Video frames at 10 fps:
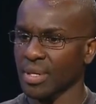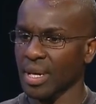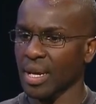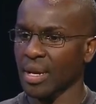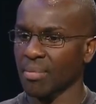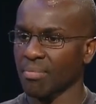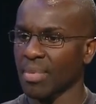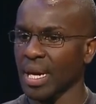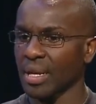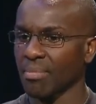Uh,
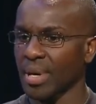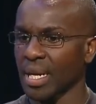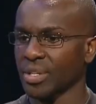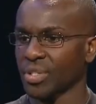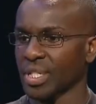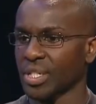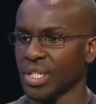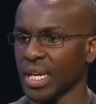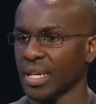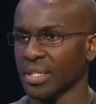my my interest had
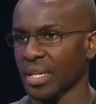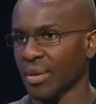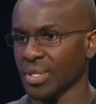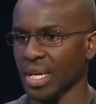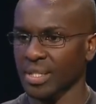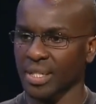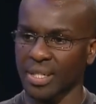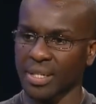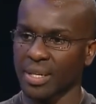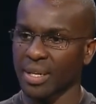changed, and I was
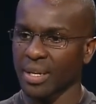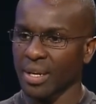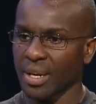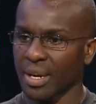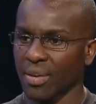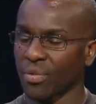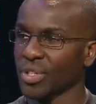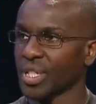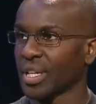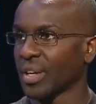actually uh,
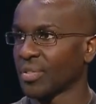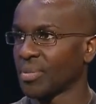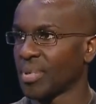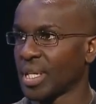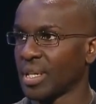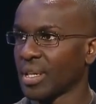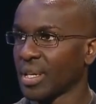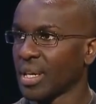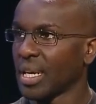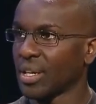fortunate enough to be
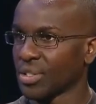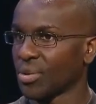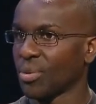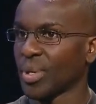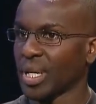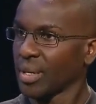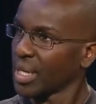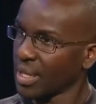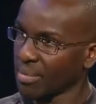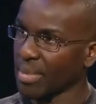in a school where
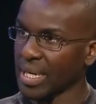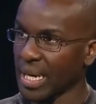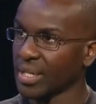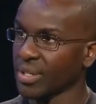he, my dad